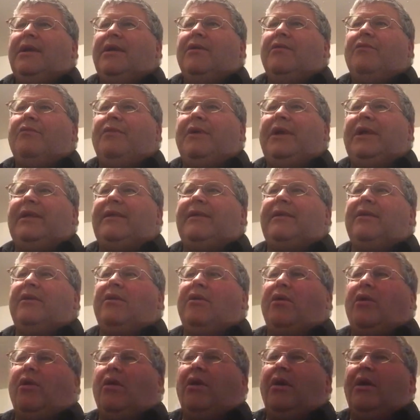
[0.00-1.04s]
with
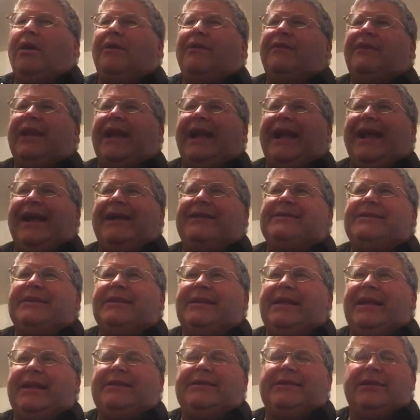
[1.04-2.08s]
all the
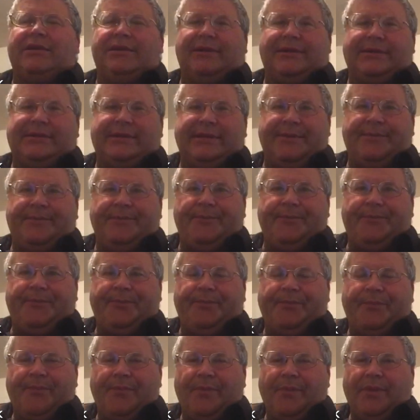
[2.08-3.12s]
accidentals.
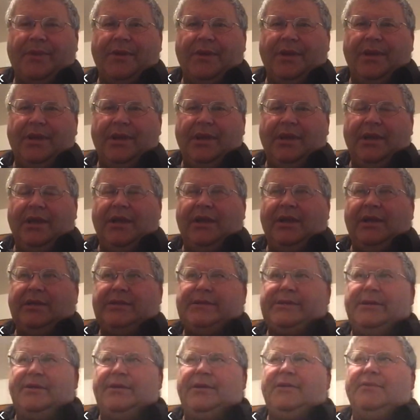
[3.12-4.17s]
And
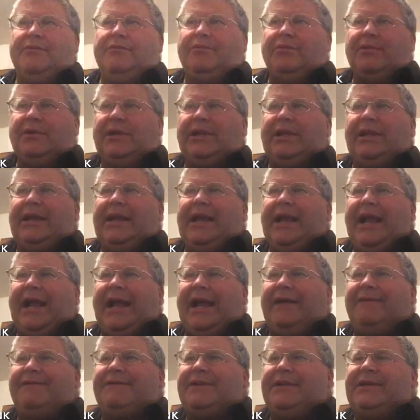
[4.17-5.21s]
so you really
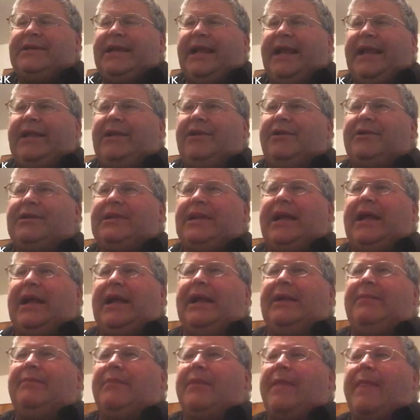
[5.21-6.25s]
have to take your
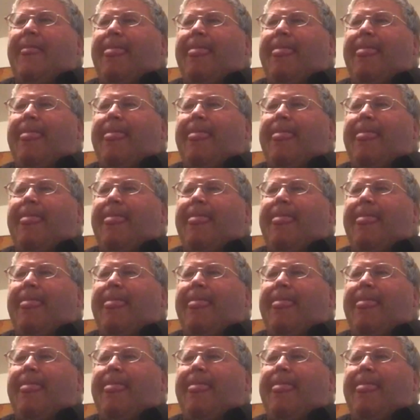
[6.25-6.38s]
time.